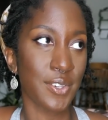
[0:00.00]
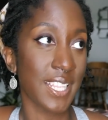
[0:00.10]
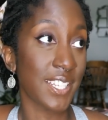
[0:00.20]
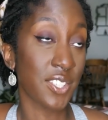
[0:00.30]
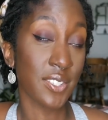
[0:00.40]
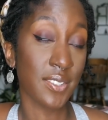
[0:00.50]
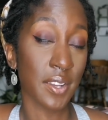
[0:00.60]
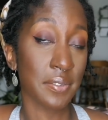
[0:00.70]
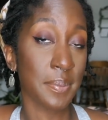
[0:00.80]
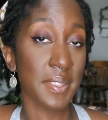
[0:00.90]
let's just
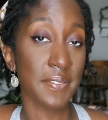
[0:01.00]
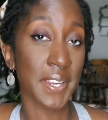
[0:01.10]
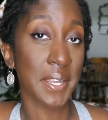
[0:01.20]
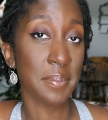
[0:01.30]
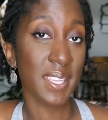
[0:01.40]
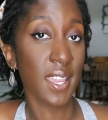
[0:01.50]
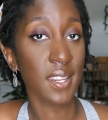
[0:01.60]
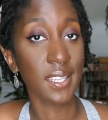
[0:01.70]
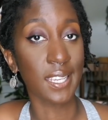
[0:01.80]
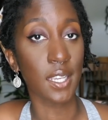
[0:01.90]
start from the very
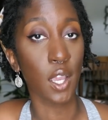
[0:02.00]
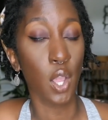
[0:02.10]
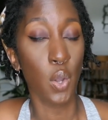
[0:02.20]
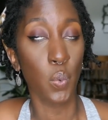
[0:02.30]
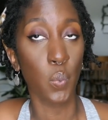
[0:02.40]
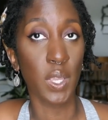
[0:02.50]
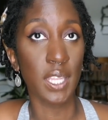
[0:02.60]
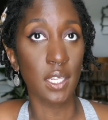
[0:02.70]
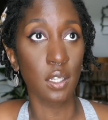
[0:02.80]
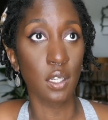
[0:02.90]
beginning.
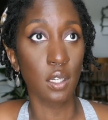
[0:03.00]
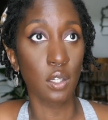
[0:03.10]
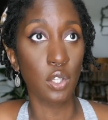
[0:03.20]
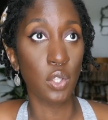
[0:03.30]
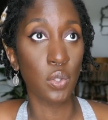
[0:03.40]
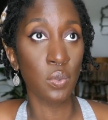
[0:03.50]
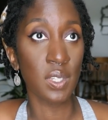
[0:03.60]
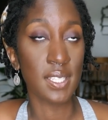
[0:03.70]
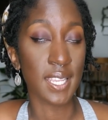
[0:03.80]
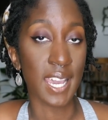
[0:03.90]
When you
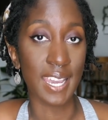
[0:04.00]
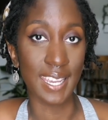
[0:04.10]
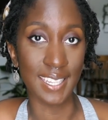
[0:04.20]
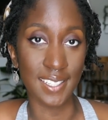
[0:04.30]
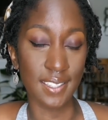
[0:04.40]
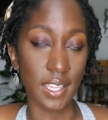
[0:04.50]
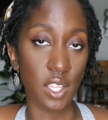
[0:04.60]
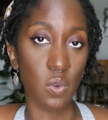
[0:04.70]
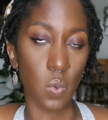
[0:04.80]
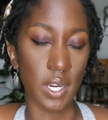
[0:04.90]
decide that
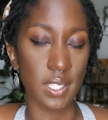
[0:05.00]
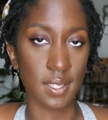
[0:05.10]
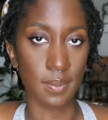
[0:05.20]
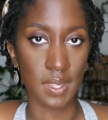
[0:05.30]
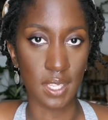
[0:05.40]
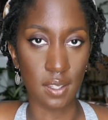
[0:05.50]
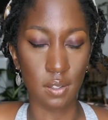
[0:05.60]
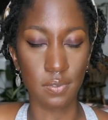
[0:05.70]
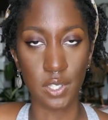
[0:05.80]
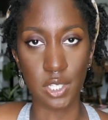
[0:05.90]
you want something
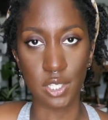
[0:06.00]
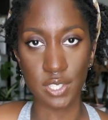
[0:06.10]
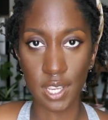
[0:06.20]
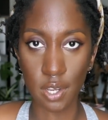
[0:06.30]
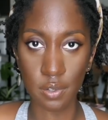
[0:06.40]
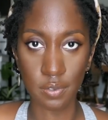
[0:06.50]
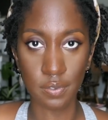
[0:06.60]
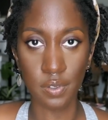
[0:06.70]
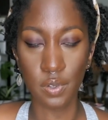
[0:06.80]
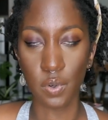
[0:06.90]
for yourself
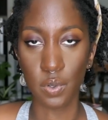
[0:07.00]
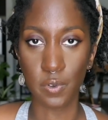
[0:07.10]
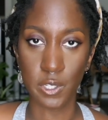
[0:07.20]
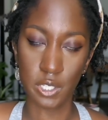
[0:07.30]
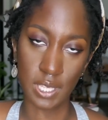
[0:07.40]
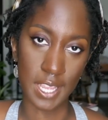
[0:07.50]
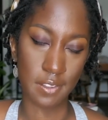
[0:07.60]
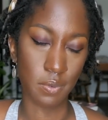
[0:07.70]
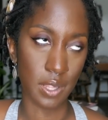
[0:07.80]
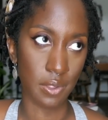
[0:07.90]
or for your life,
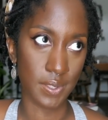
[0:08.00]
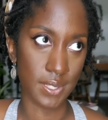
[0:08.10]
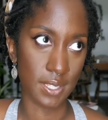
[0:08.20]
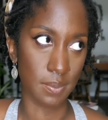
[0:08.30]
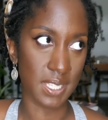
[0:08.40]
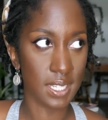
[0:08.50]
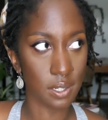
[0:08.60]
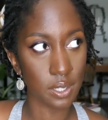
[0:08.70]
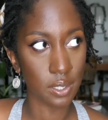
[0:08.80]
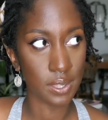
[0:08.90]
whether this is a
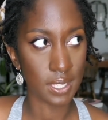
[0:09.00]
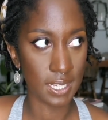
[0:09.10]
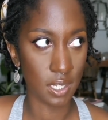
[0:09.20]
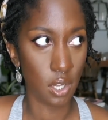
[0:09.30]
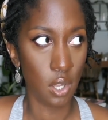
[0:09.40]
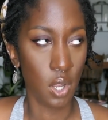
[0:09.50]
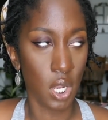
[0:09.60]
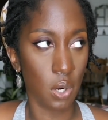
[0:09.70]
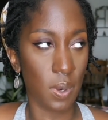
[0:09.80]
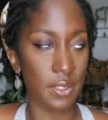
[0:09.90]
material thing
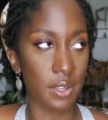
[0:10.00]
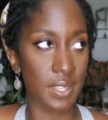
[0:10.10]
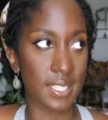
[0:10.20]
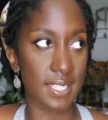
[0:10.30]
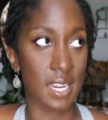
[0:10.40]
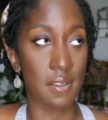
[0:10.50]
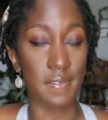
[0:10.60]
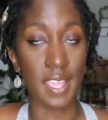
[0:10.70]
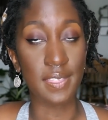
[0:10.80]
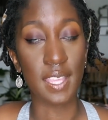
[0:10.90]
or whether this is an
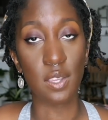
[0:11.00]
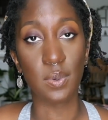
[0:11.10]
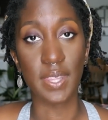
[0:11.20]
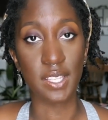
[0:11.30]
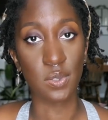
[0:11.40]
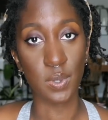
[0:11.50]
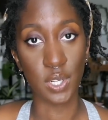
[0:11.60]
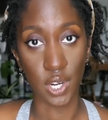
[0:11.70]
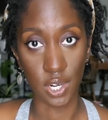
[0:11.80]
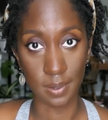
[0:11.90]
event that you would like to
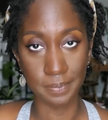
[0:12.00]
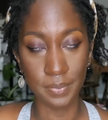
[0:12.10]
occur,